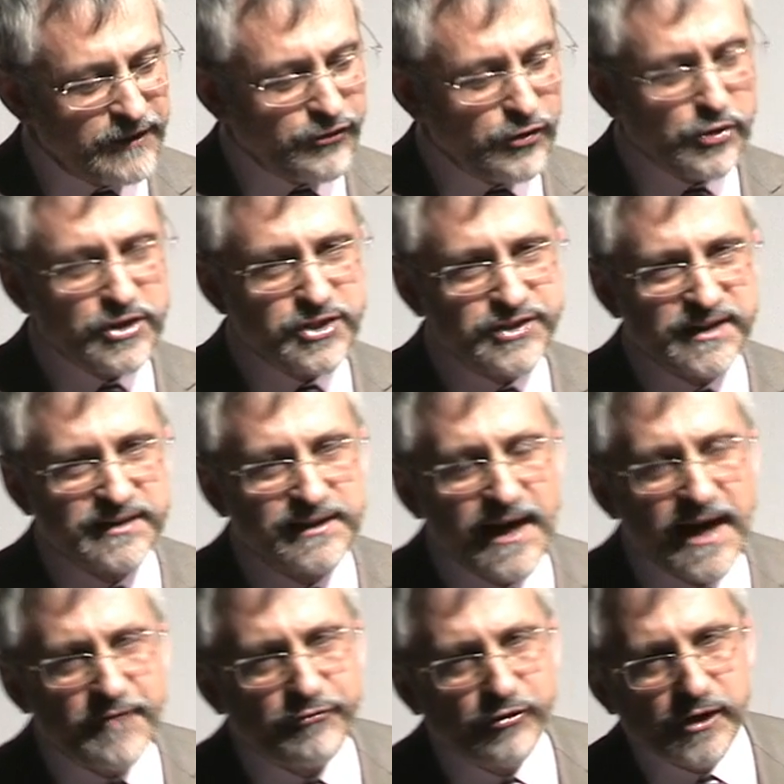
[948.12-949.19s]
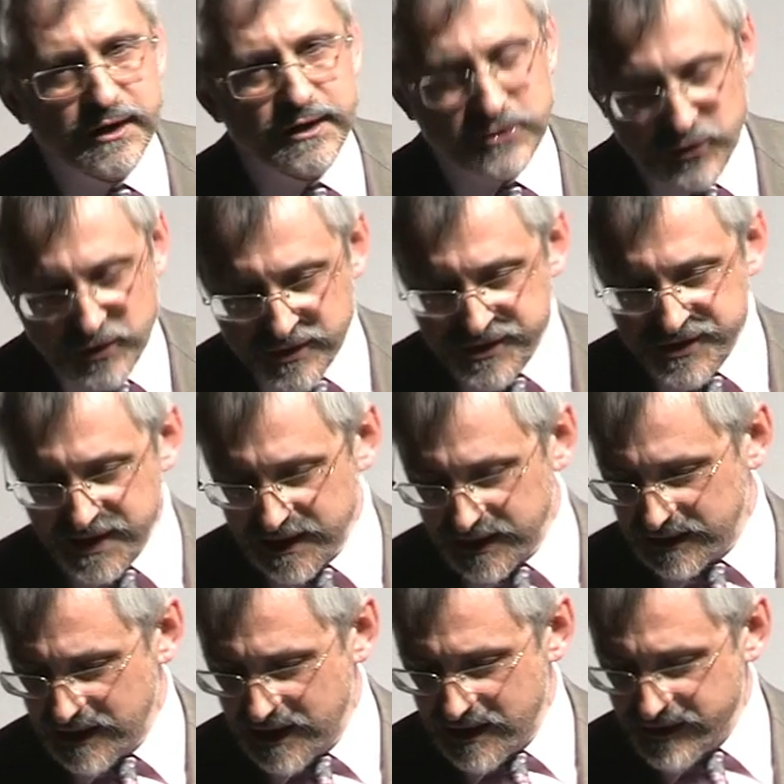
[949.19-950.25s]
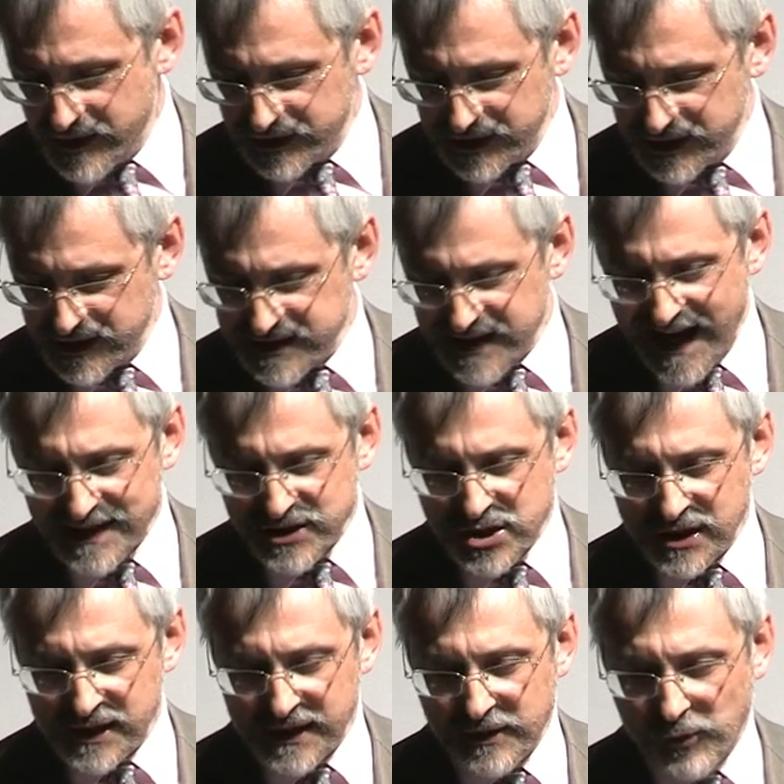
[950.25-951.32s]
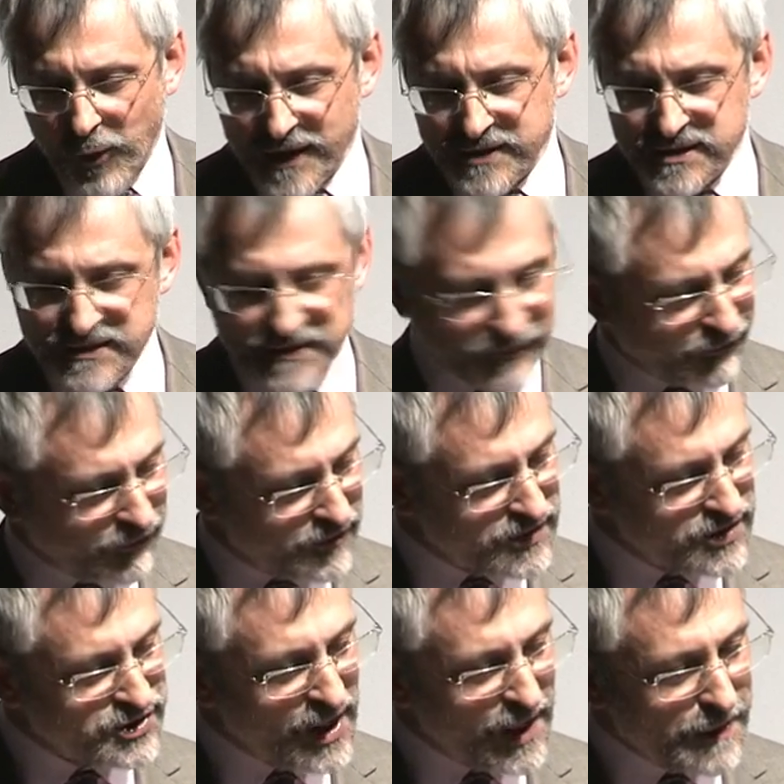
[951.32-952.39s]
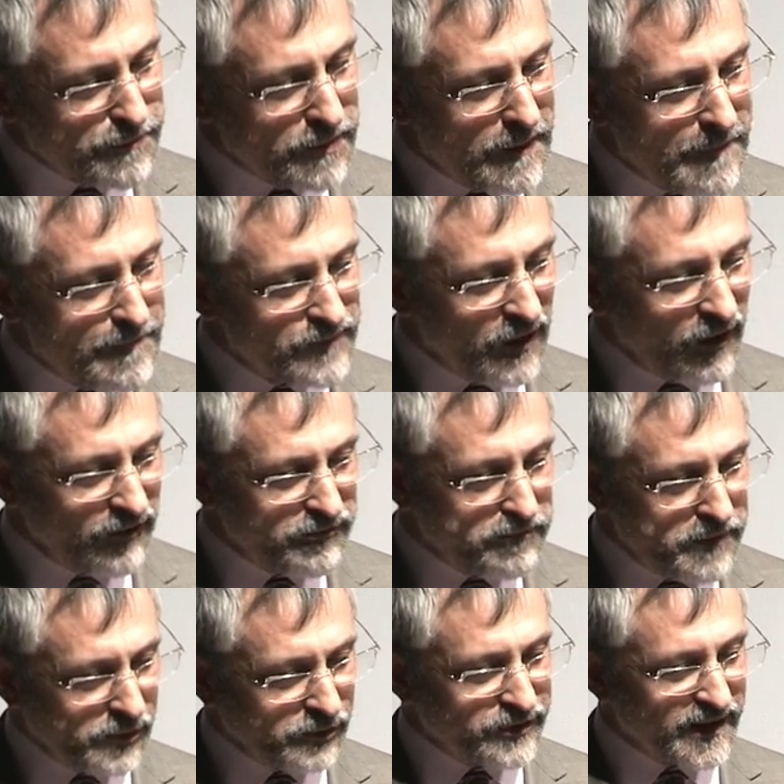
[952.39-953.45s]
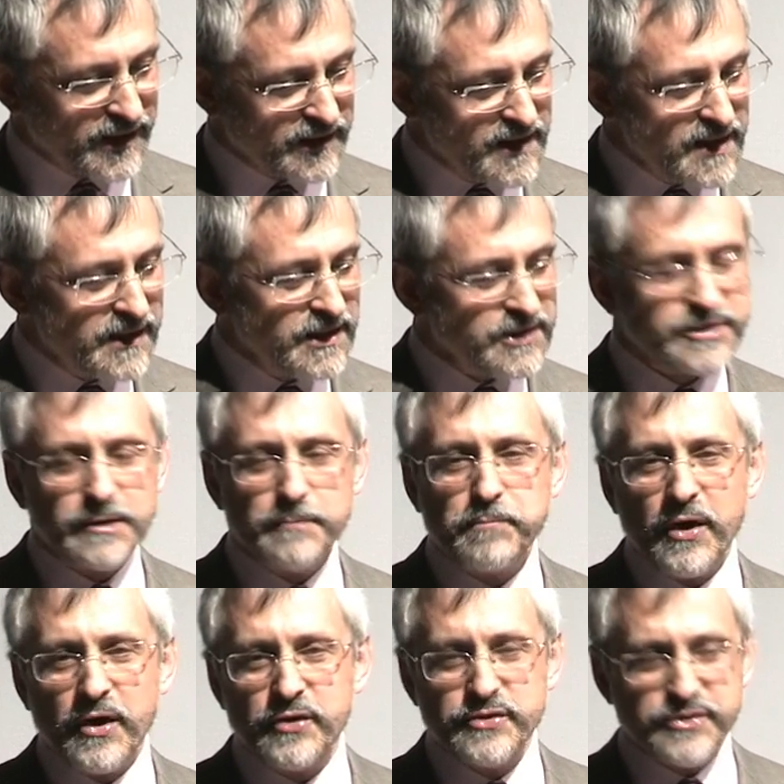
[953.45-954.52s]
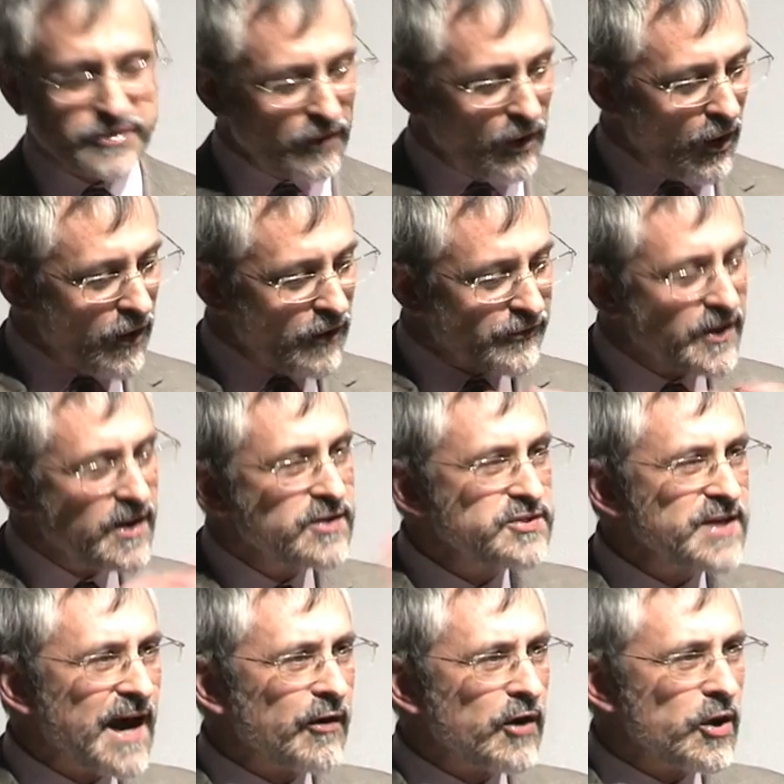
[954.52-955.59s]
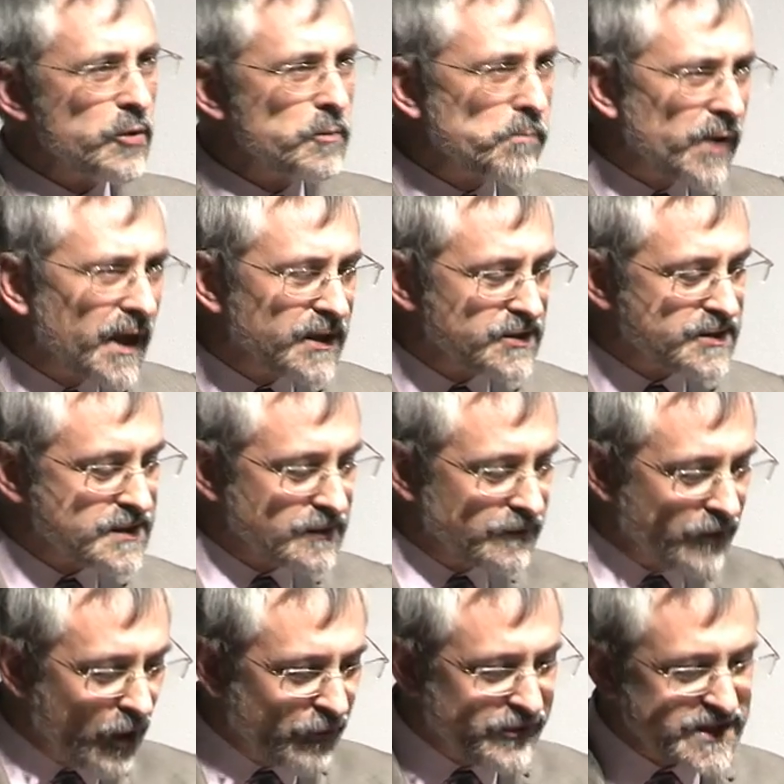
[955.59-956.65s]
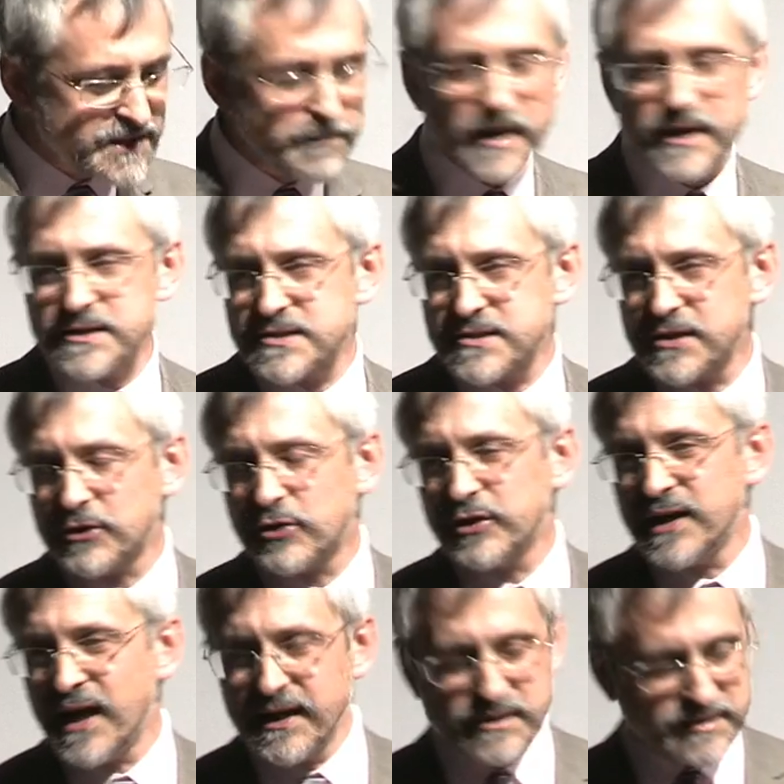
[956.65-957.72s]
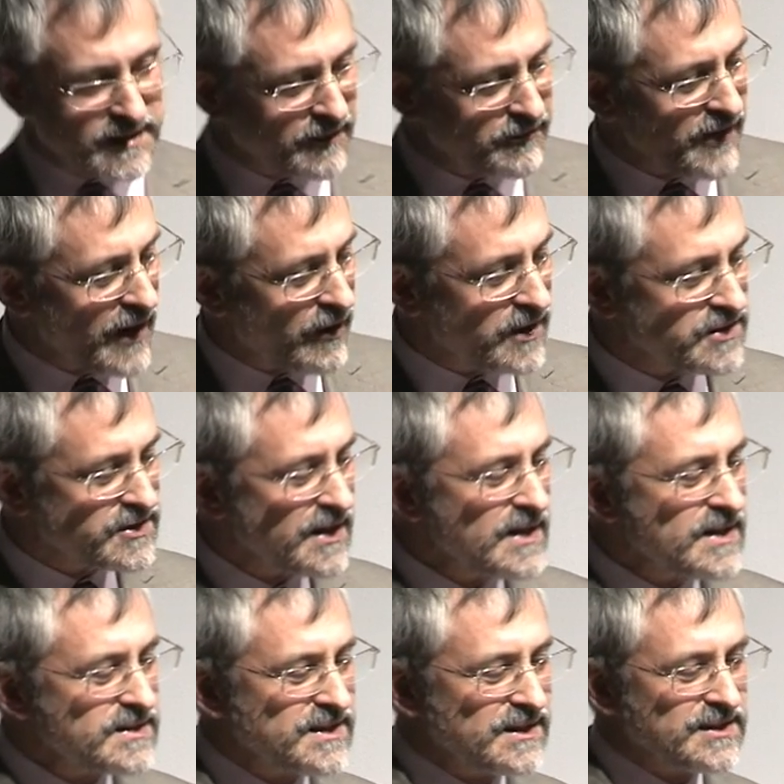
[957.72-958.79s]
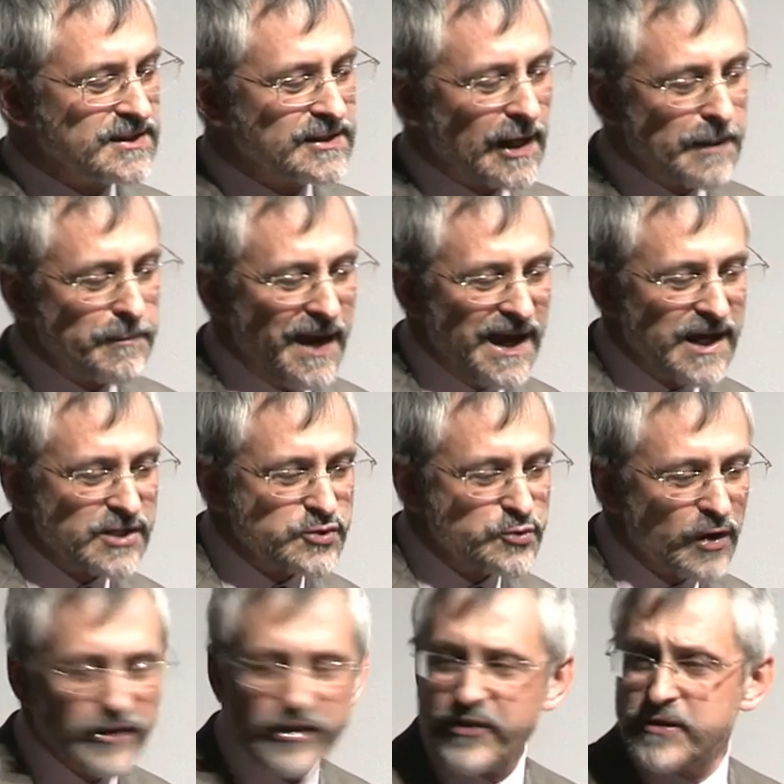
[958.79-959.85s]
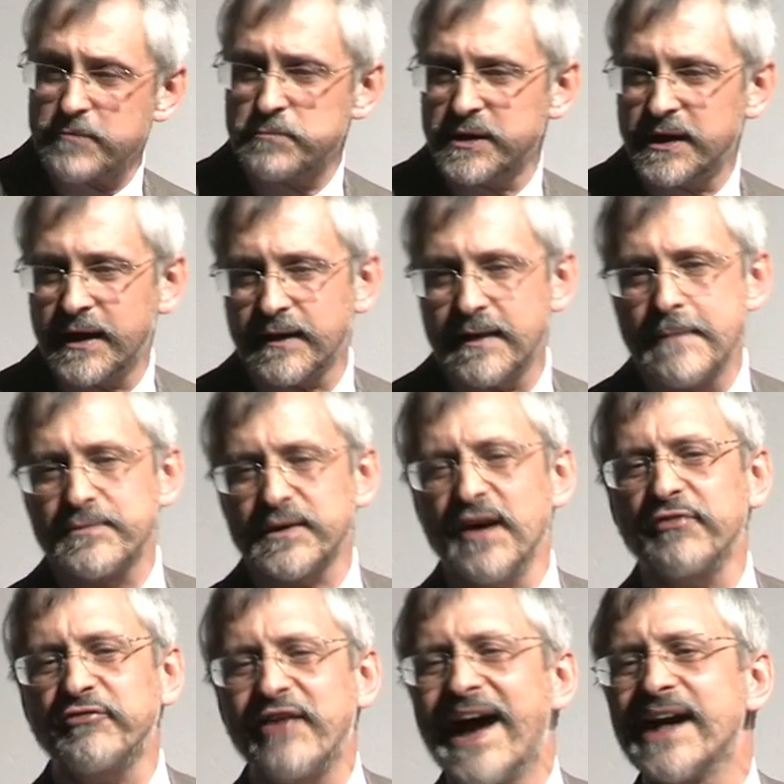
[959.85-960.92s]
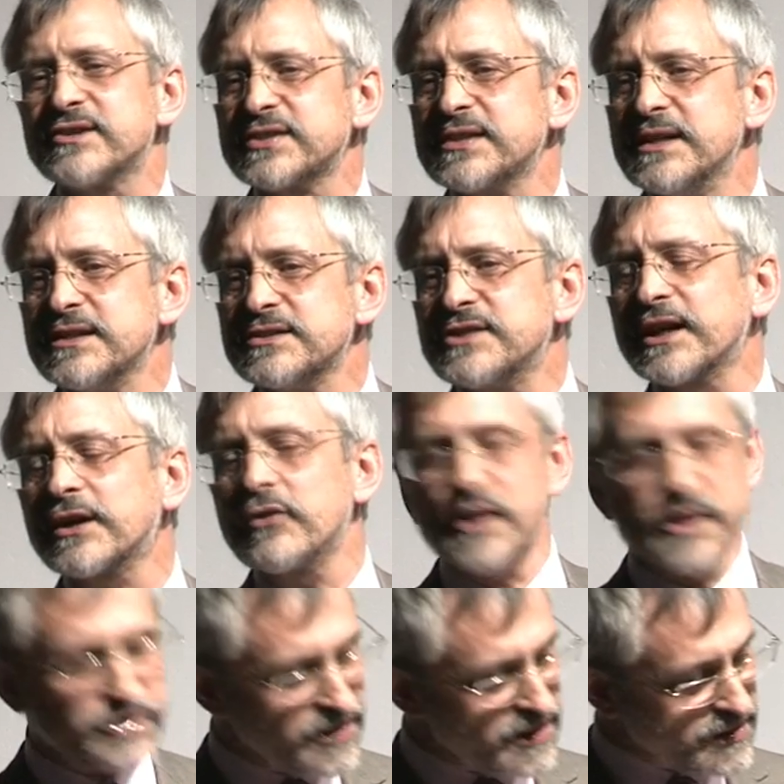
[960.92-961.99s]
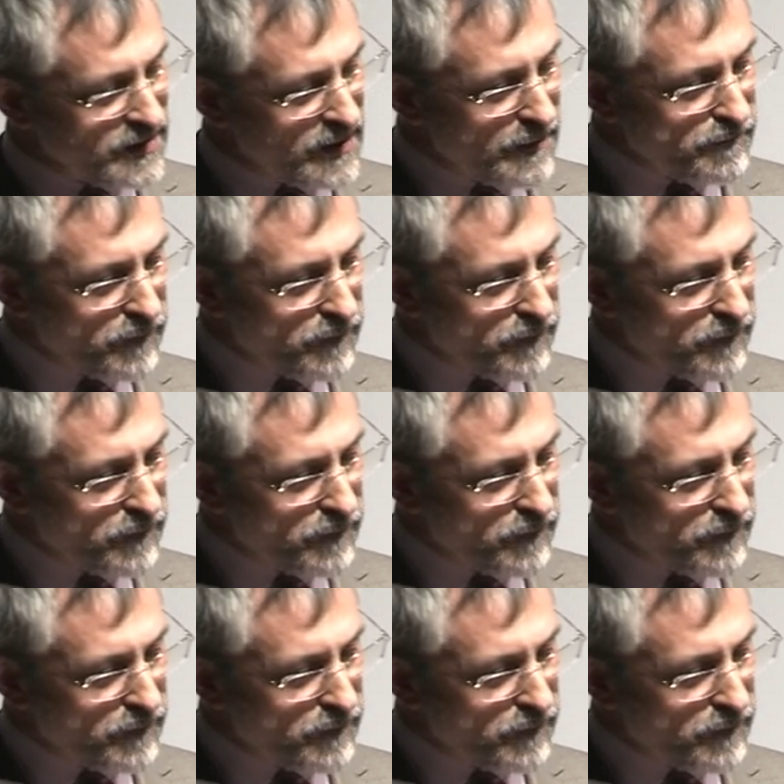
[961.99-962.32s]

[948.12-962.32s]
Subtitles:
if you look at it carefully, you can see that it is actually quite a different type of building. It's composed of narrow plates of office space that create a varied city-type edge rather than being a fat, decorated